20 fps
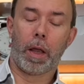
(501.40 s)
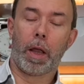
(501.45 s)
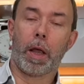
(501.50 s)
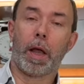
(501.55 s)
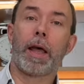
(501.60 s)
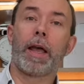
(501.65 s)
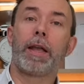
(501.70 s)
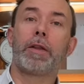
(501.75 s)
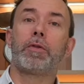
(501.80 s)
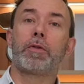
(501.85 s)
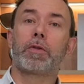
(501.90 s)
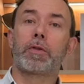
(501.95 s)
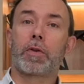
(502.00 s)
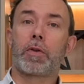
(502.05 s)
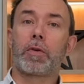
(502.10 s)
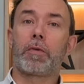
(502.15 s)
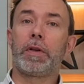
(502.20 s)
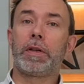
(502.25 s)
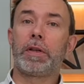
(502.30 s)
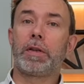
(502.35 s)
And you
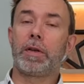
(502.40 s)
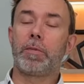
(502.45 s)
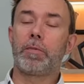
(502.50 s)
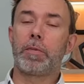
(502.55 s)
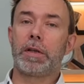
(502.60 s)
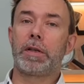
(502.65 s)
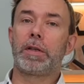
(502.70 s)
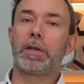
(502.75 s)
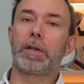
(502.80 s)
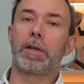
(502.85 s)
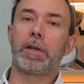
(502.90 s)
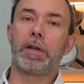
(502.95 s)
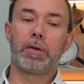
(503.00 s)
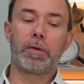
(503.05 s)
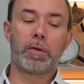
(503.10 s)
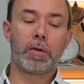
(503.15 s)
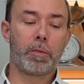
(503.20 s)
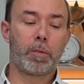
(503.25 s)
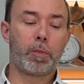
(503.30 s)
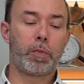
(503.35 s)
serve it immediately.
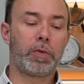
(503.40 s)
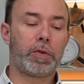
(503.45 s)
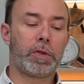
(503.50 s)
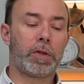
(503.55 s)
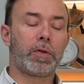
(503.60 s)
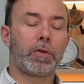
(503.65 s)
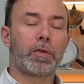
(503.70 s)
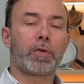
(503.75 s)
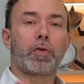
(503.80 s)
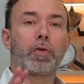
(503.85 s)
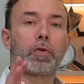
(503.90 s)
Don't put in a